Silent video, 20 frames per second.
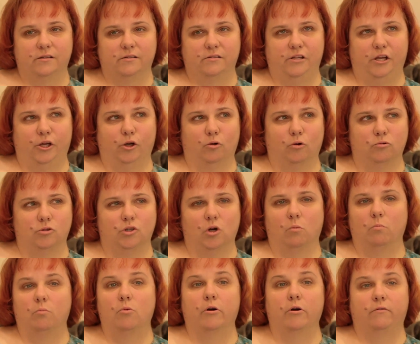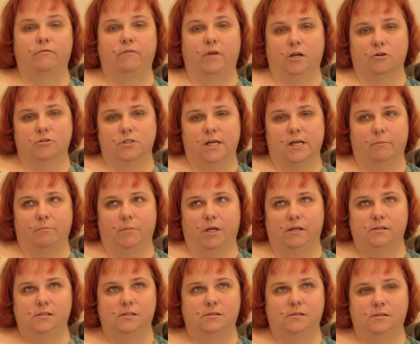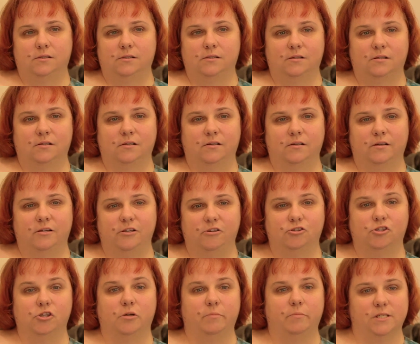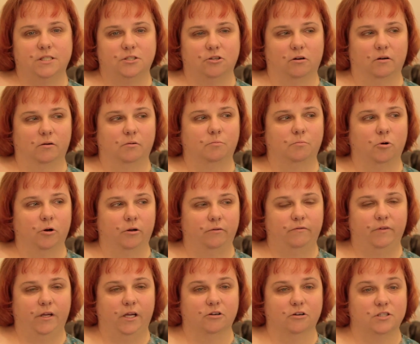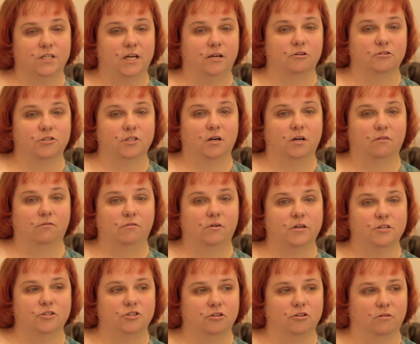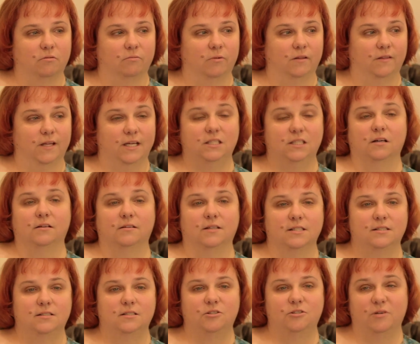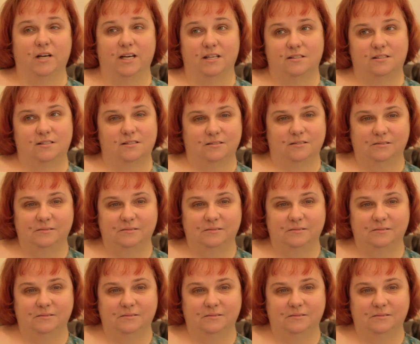you know, don't point fingers at me. You should be starting to point fingers at yourself because you're the one that done this to us.